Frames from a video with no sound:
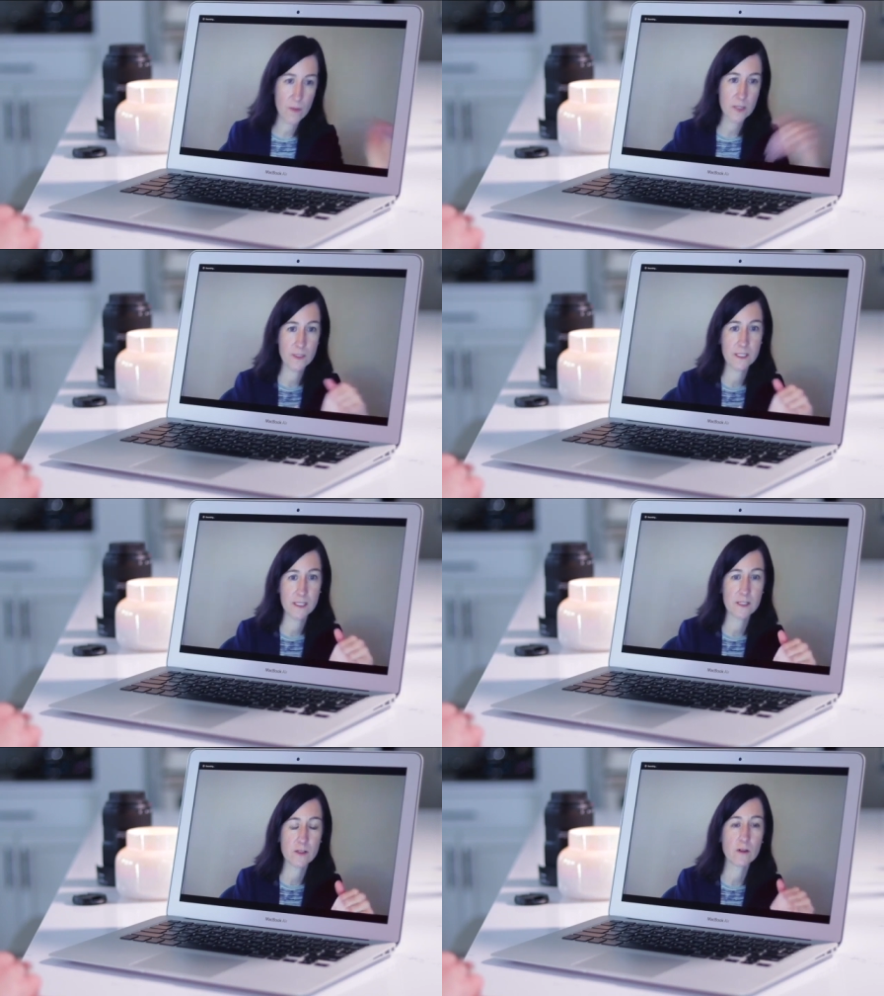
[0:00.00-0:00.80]
much, we see
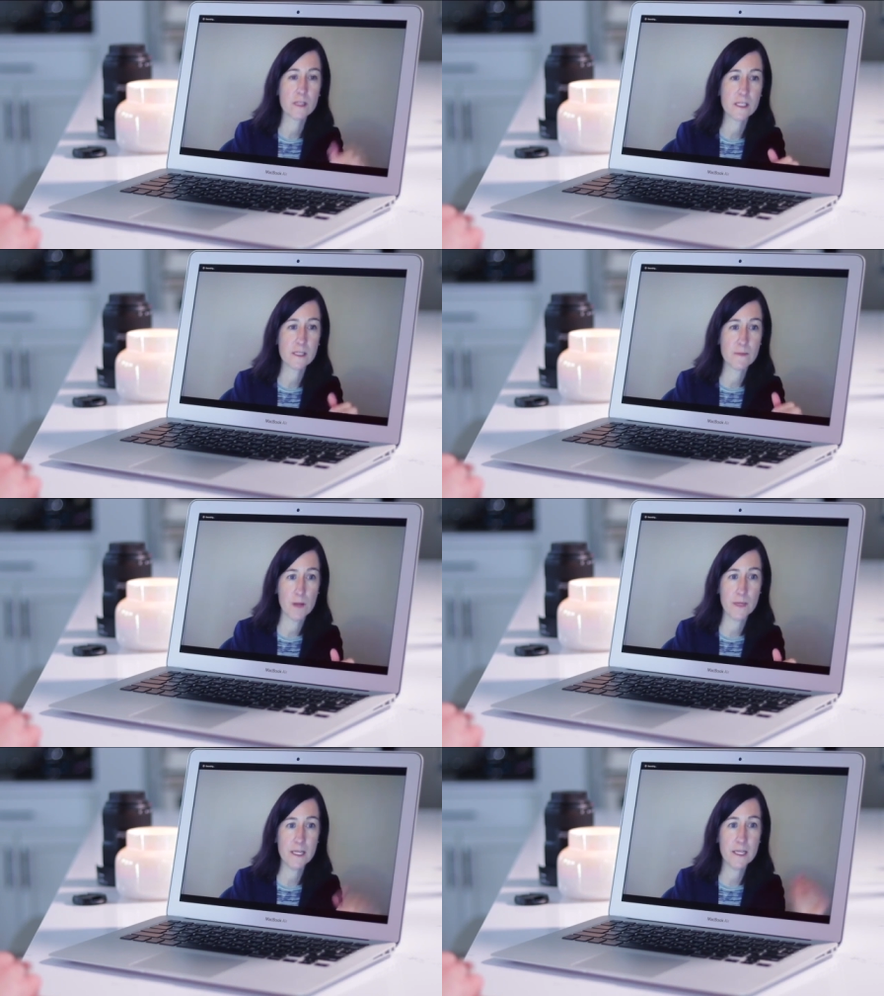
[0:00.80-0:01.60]
this early small
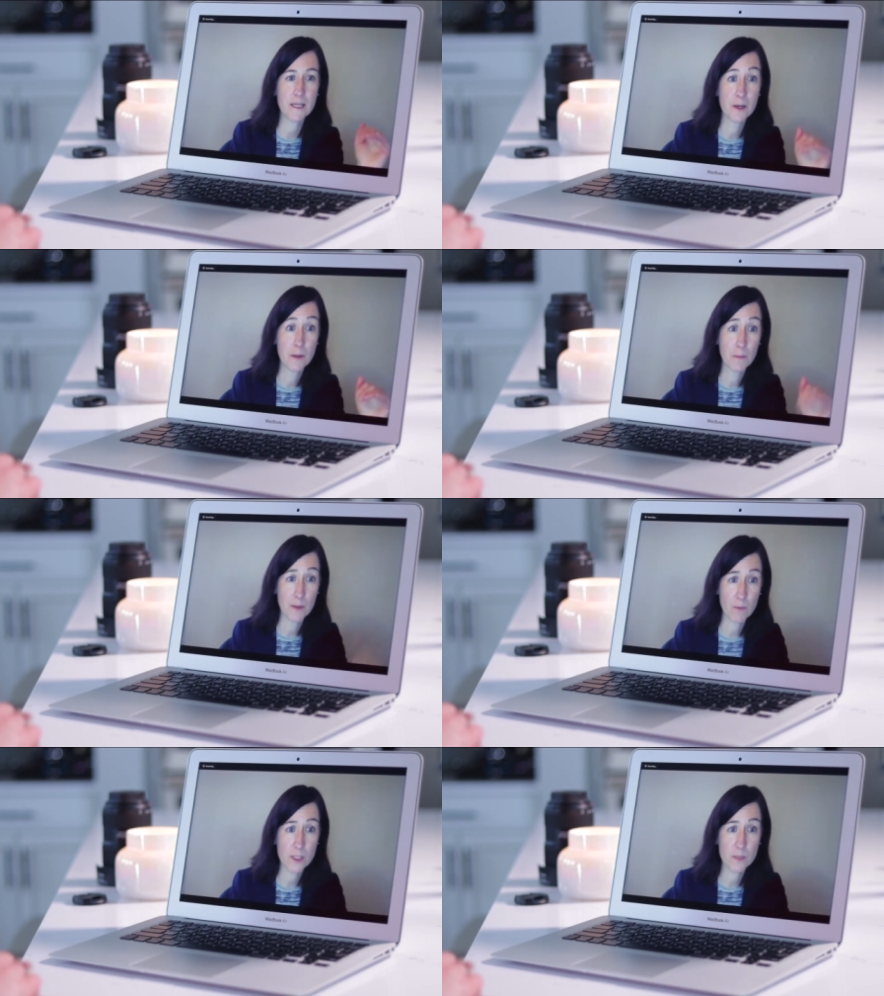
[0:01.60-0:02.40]
peak
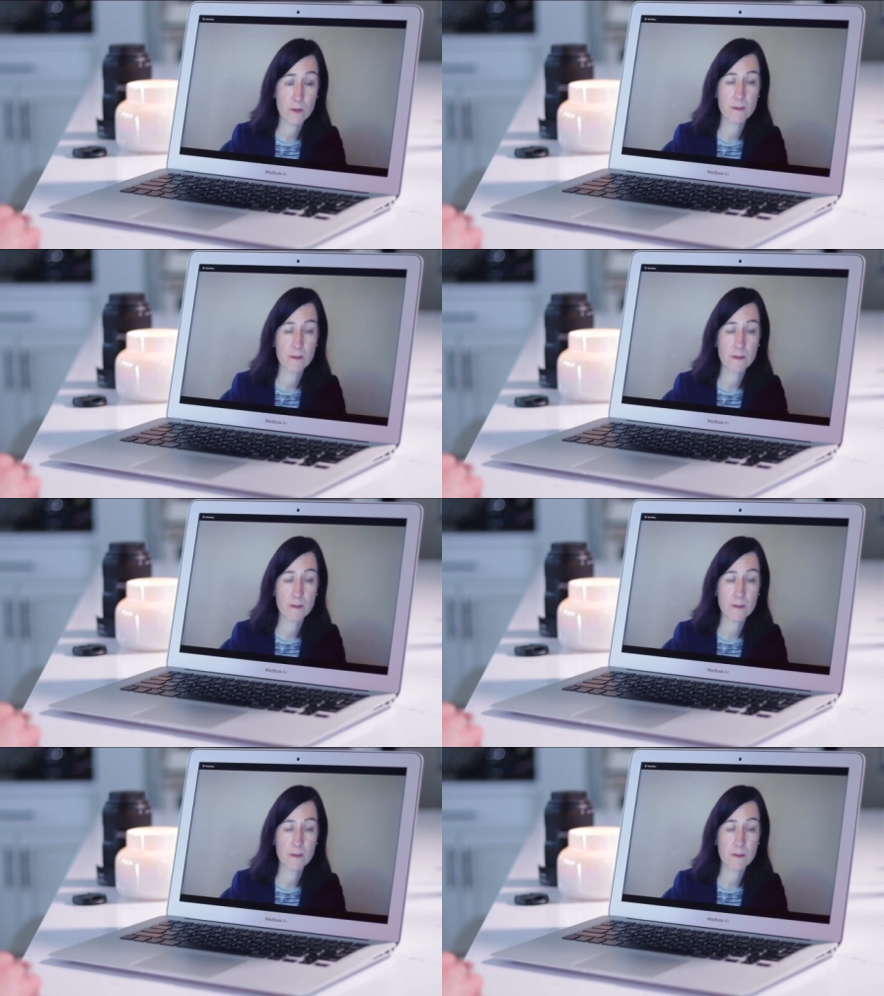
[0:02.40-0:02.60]
but once we